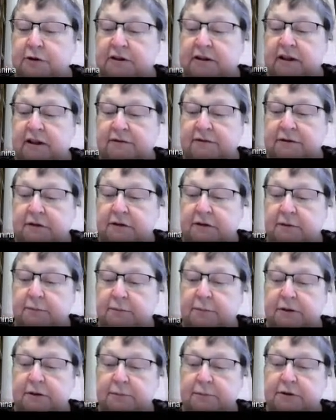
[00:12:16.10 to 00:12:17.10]
definitely
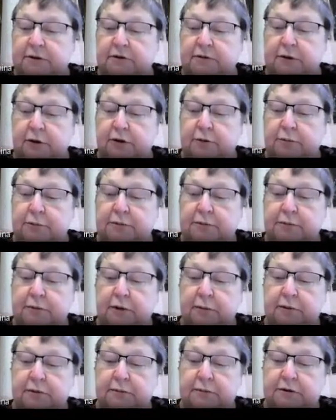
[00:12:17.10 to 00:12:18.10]
permit for open
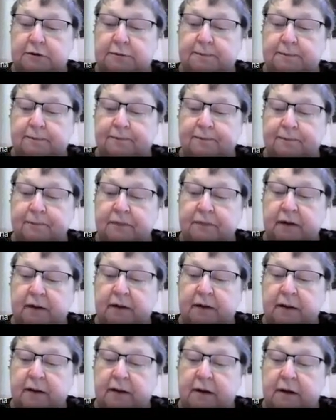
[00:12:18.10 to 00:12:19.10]
problems.
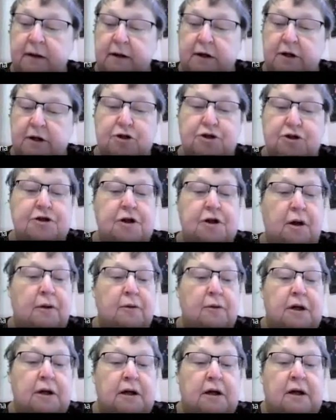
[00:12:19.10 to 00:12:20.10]

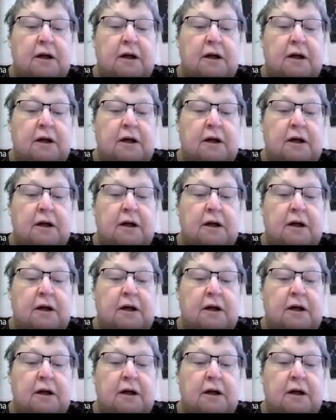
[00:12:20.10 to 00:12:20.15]
So